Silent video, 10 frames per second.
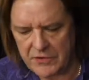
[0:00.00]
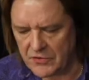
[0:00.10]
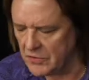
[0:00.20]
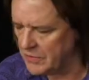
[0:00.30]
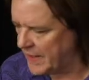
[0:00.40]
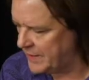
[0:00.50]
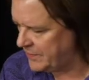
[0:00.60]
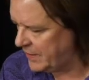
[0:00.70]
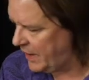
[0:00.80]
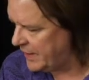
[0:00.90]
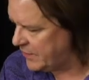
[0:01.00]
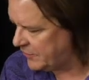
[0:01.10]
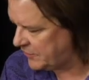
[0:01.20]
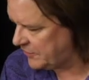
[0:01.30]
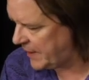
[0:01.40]
do that. I, I
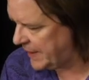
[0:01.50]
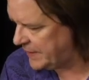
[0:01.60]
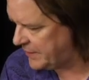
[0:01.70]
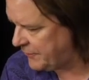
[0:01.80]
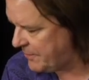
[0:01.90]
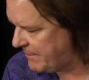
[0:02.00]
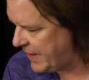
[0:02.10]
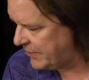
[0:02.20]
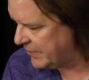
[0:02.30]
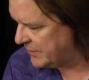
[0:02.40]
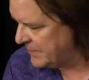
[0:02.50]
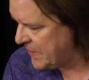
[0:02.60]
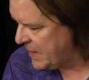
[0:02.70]
use a slightly different method.